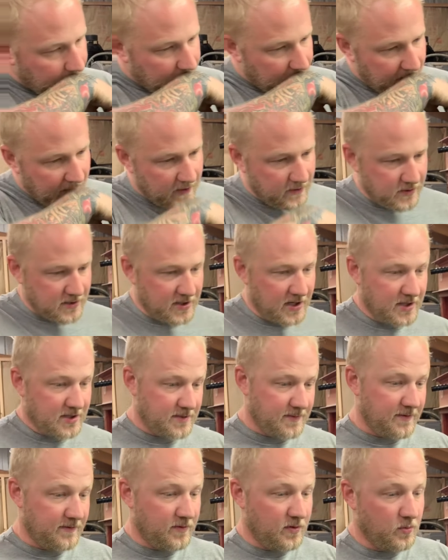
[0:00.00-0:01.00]
Interchange
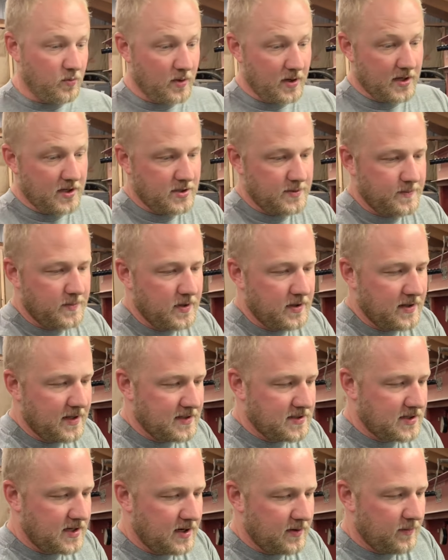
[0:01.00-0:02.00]
them if you wish, but
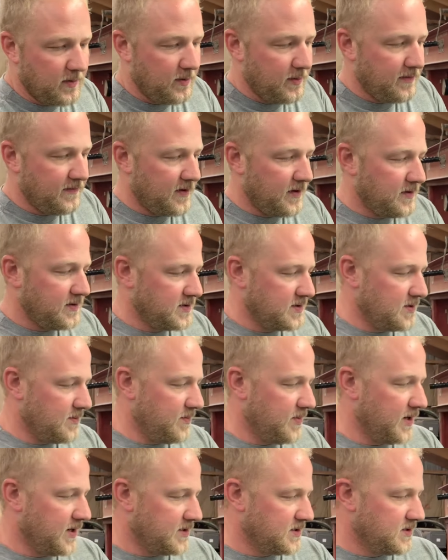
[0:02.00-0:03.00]
that's kind of what we found is the
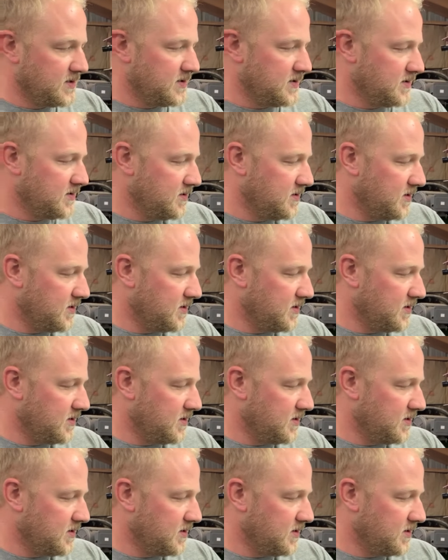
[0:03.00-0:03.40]
best